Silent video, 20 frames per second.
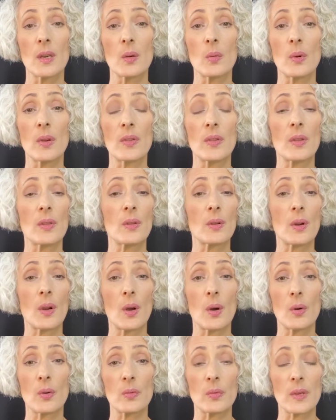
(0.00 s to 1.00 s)
within their
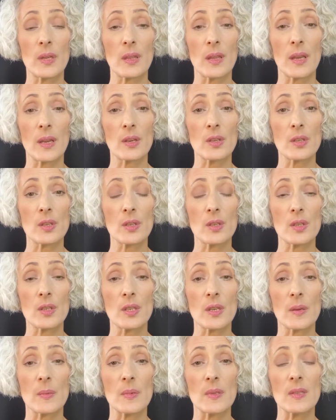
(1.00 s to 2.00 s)
own
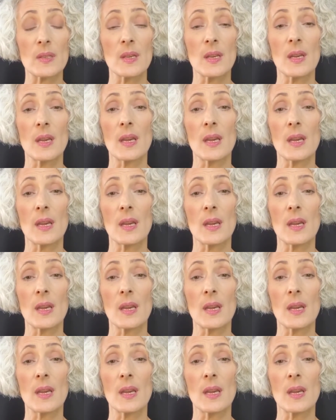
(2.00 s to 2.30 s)
relationships,